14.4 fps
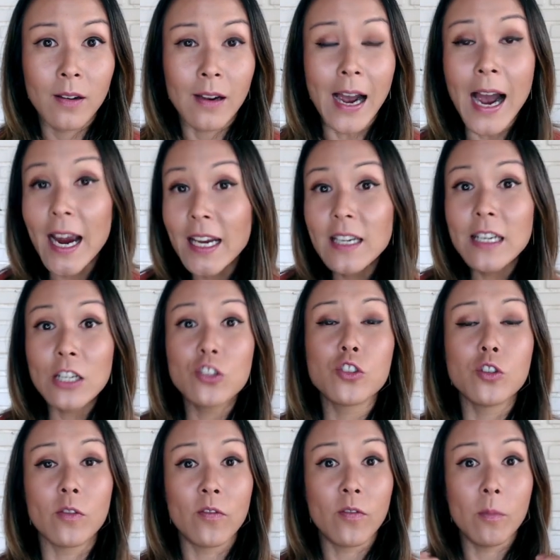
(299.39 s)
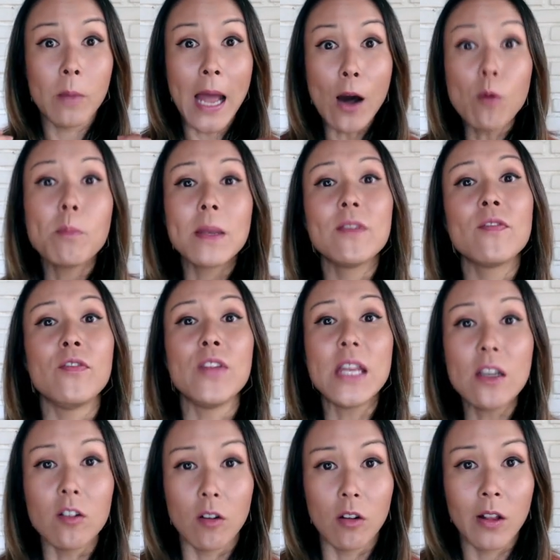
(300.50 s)
I need you to help me
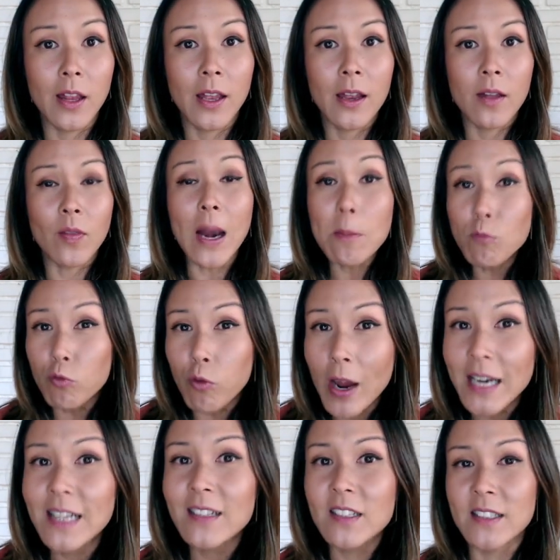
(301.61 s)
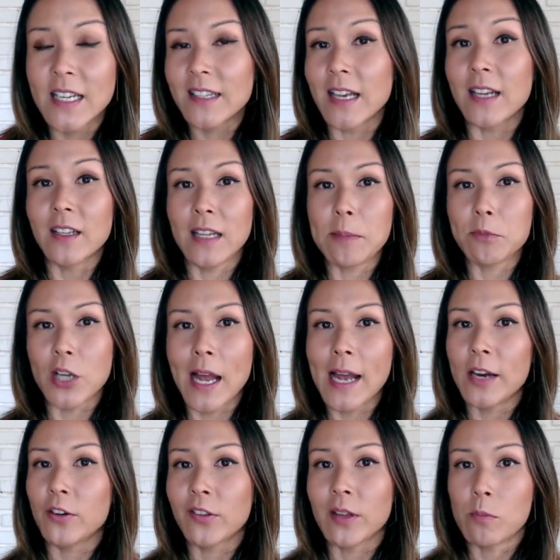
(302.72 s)
feel that I'm ready to take that leap to
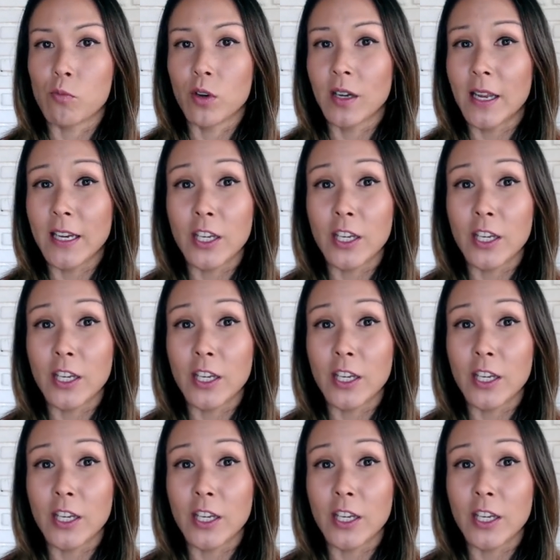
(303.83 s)
hire someone like